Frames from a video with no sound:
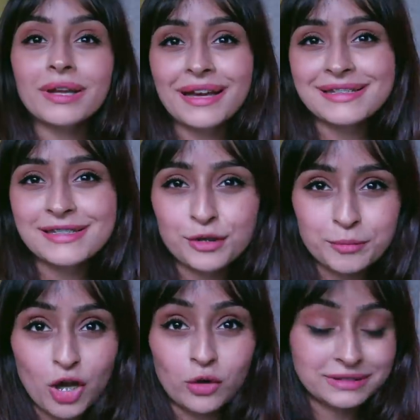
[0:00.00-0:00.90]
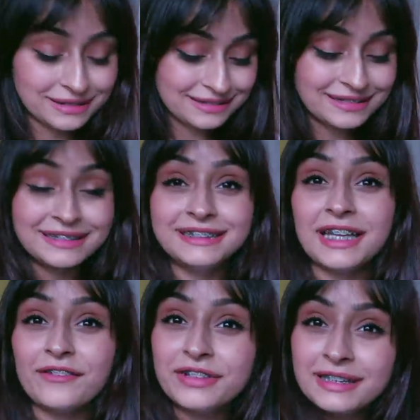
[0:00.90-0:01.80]
Okay guys, hear me out. This is
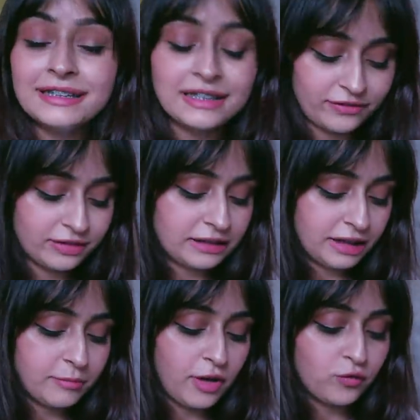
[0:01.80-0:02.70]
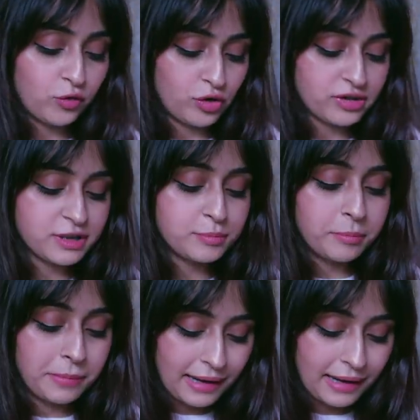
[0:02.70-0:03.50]
definitely, definitely my worst